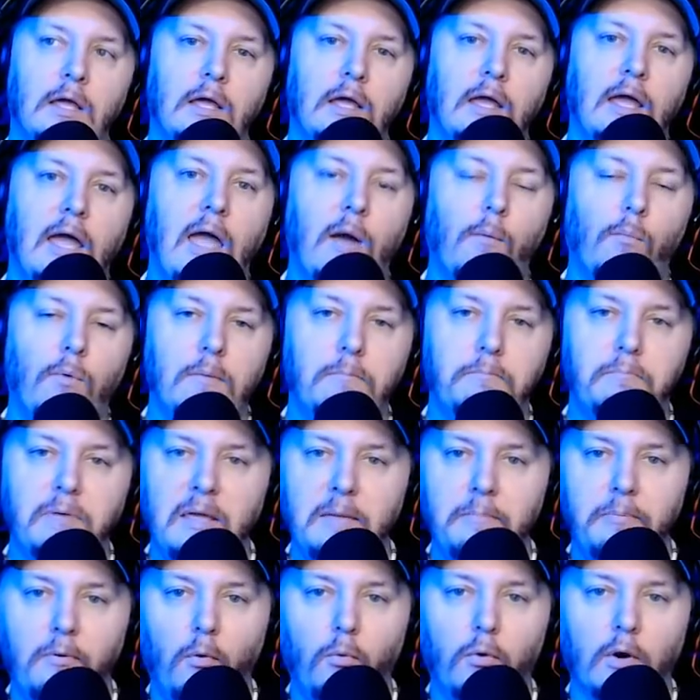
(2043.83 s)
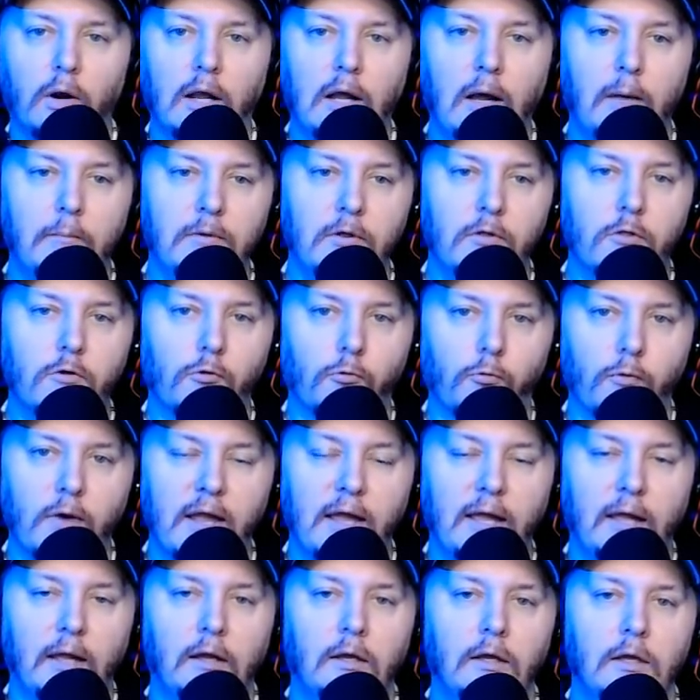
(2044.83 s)
And when people were coming to the
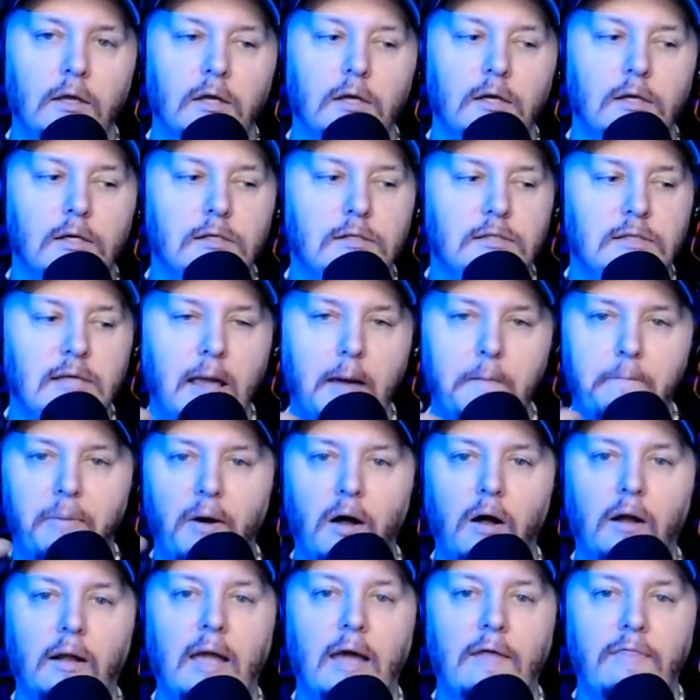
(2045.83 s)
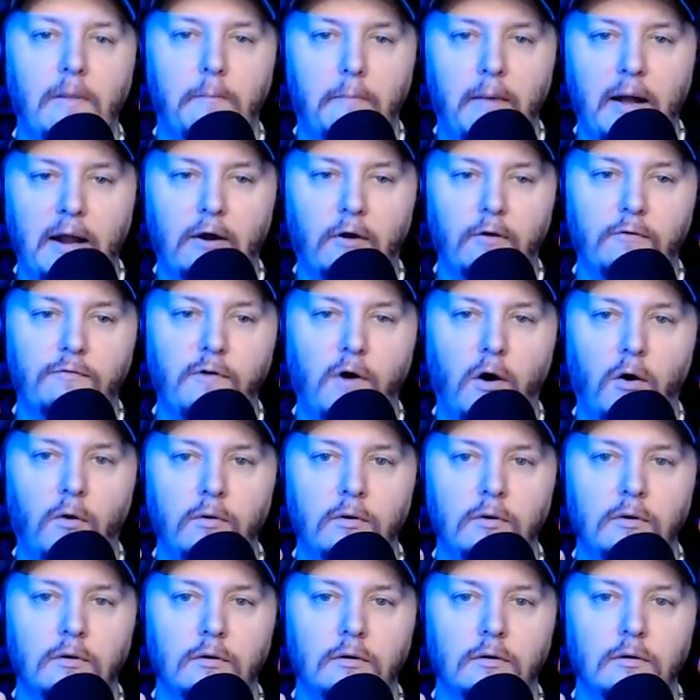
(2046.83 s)
ring, CM Punk had the
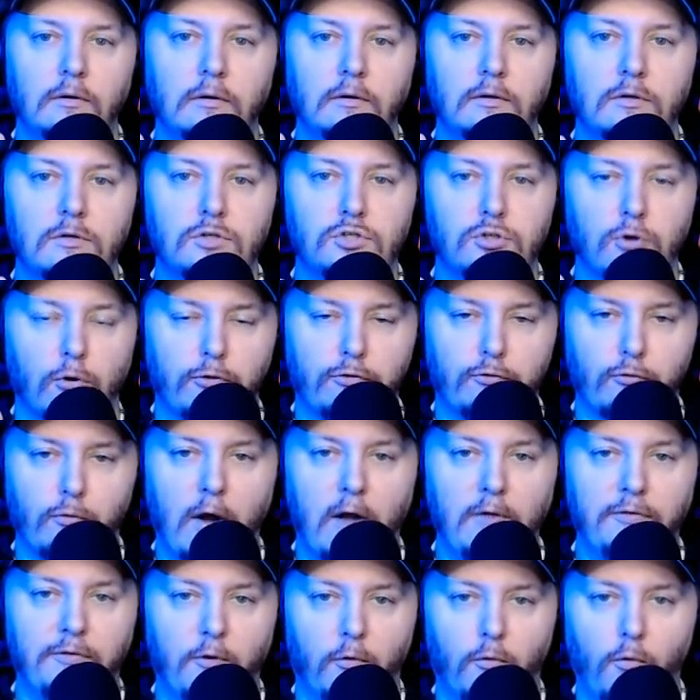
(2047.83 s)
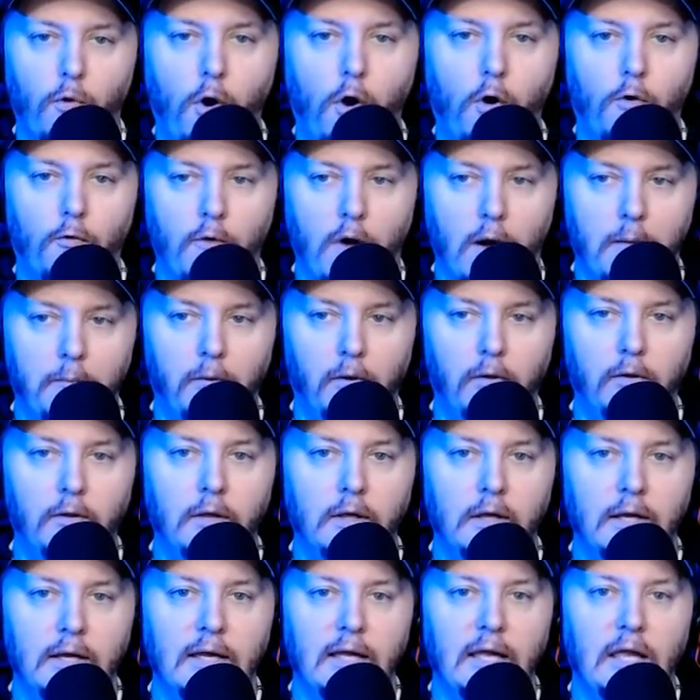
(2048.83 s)
microphone. So throughout the Royal Rumble,
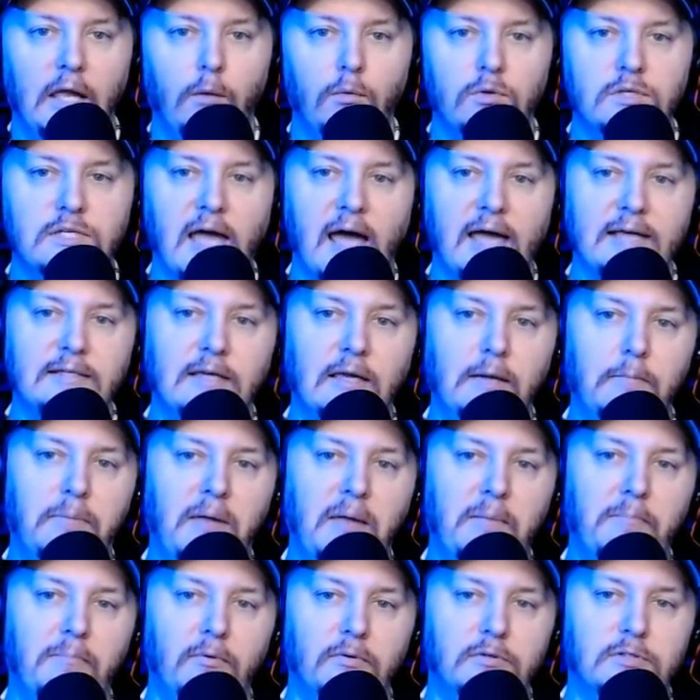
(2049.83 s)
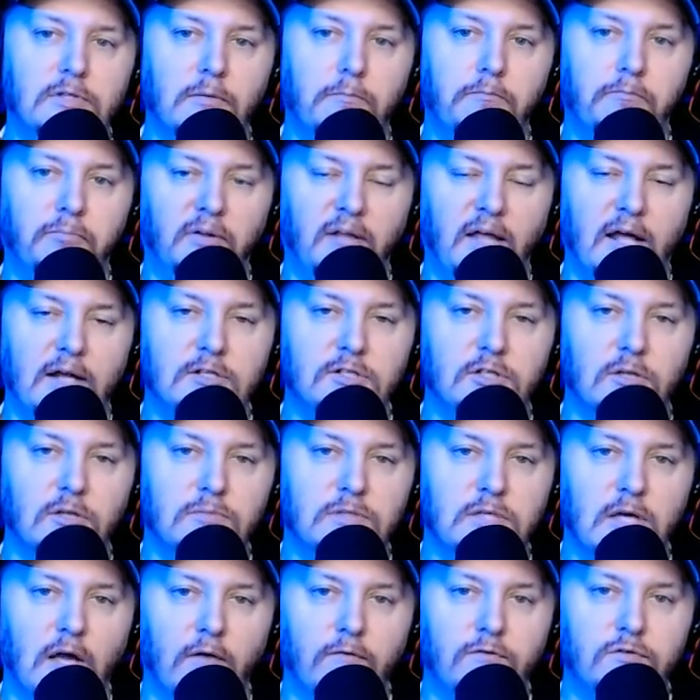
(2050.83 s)
he was asking people to pledge
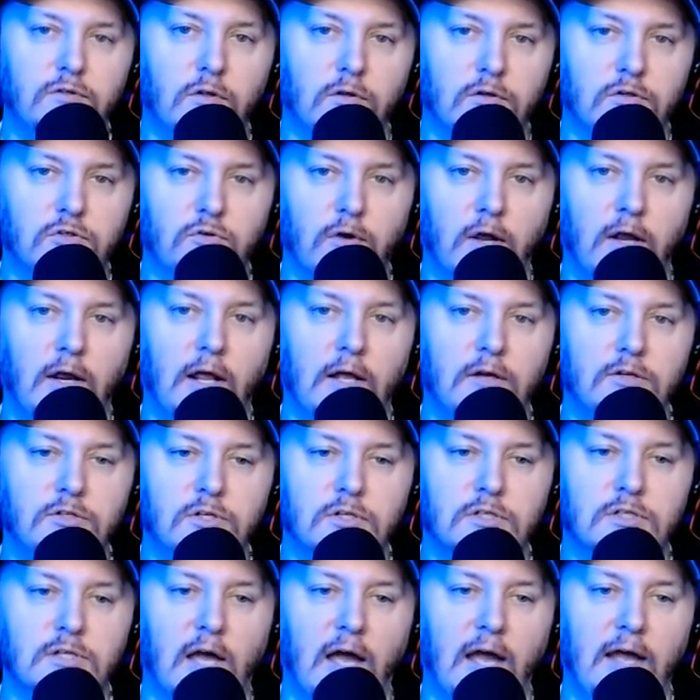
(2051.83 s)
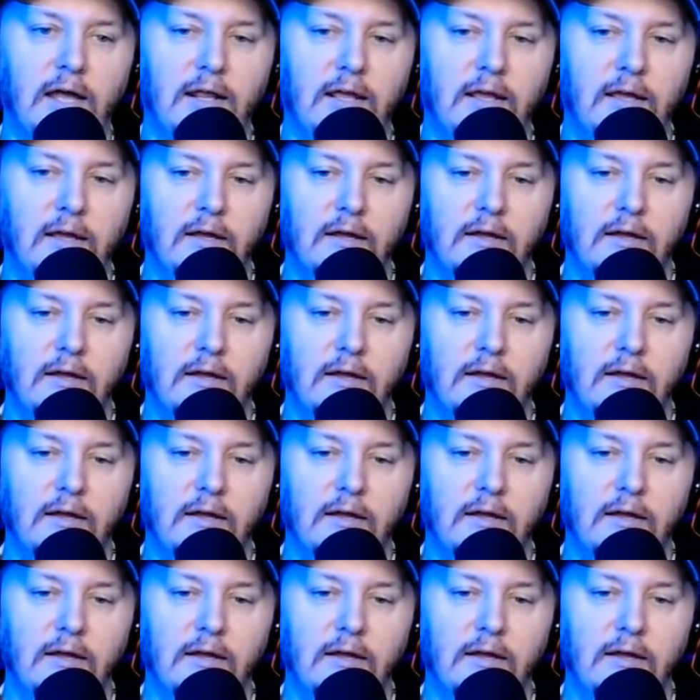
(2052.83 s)
themselves to the Straight Edge Society.